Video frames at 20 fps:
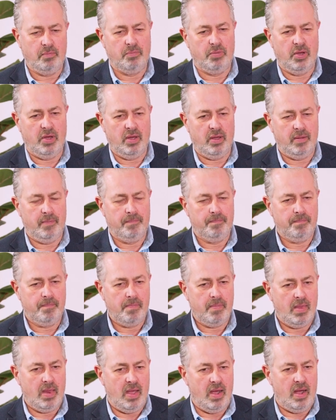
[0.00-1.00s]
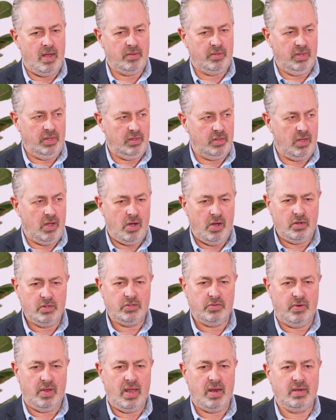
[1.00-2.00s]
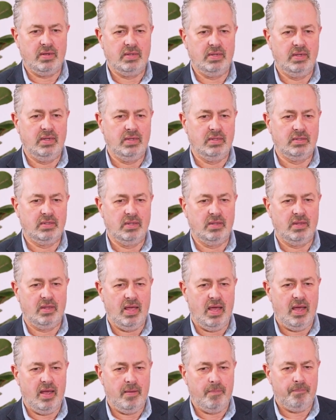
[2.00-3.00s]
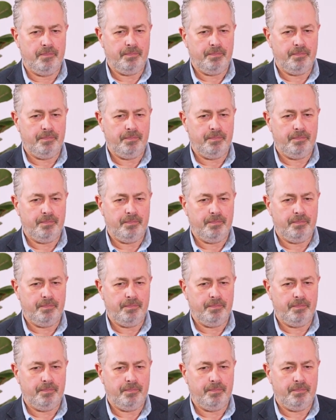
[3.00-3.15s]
But I think the harsh reality is that